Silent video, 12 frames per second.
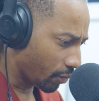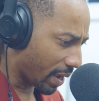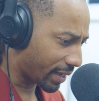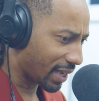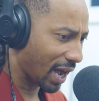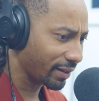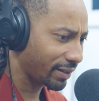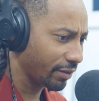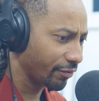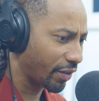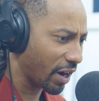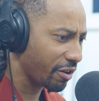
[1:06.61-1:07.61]
to make
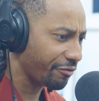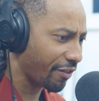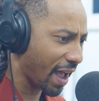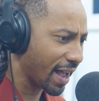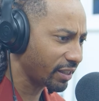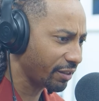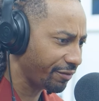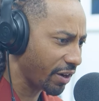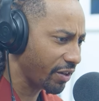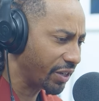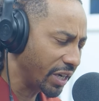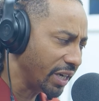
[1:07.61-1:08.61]
content very fast and
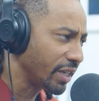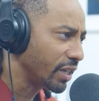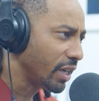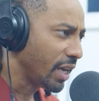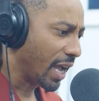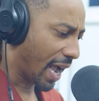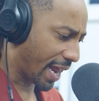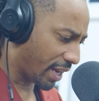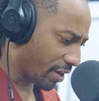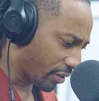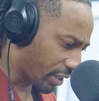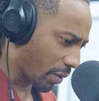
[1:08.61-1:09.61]
very good.
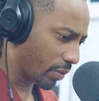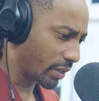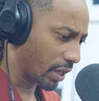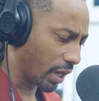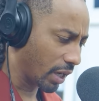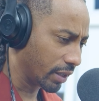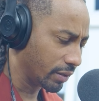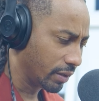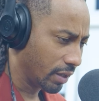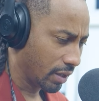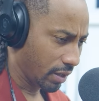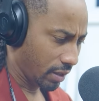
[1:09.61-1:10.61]
And he hooked up with uh,
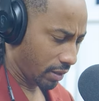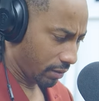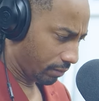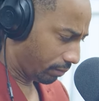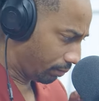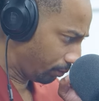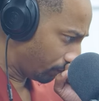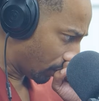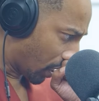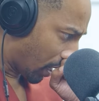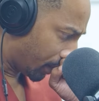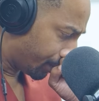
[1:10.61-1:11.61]

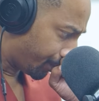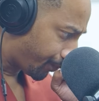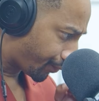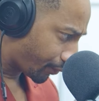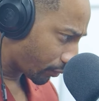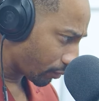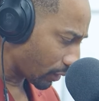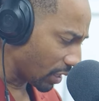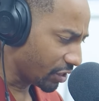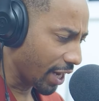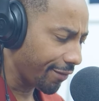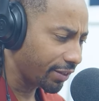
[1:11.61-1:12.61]
um,
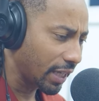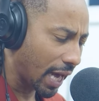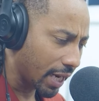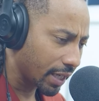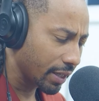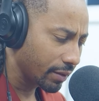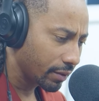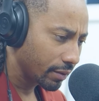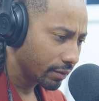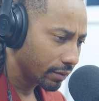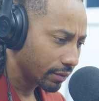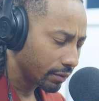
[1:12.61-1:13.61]
Jeff Klanigan,
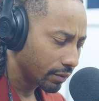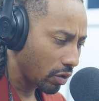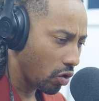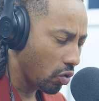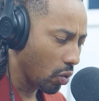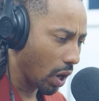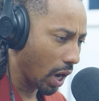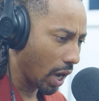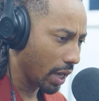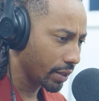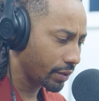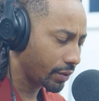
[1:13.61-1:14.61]
who
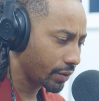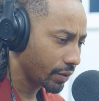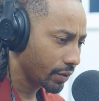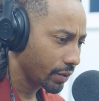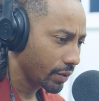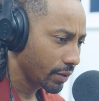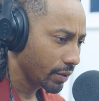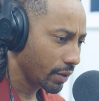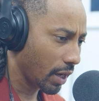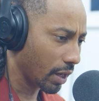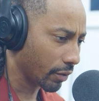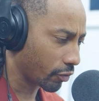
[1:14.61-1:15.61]
was
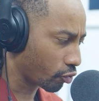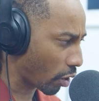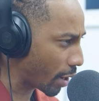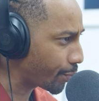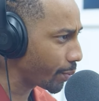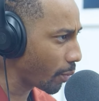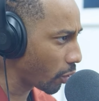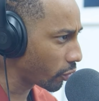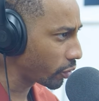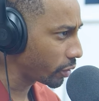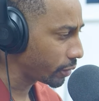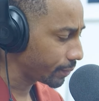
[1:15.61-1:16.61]
a great
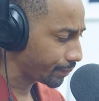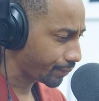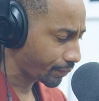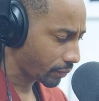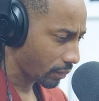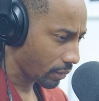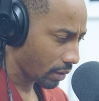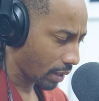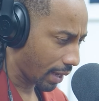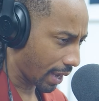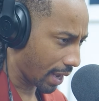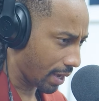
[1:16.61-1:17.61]
promoter,
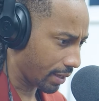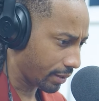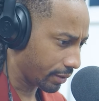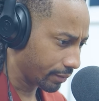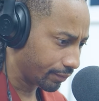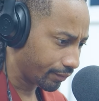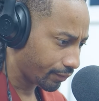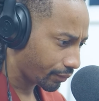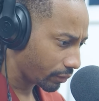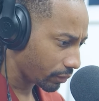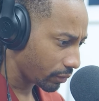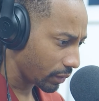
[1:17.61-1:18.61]
and
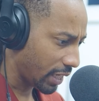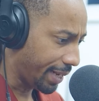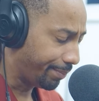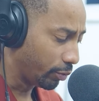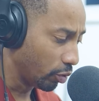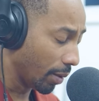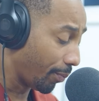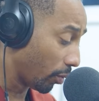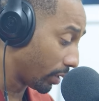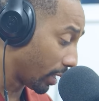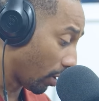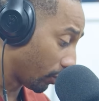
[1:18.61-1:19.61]
he blew
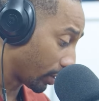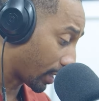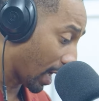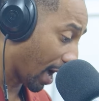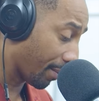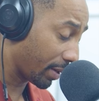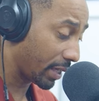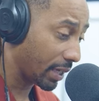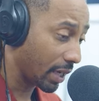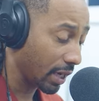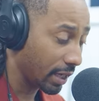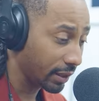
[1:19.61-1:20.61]
up on the on the
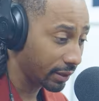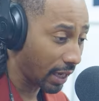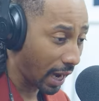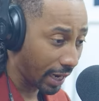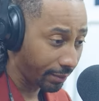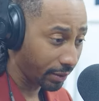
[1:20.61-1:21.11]
comedy uh, the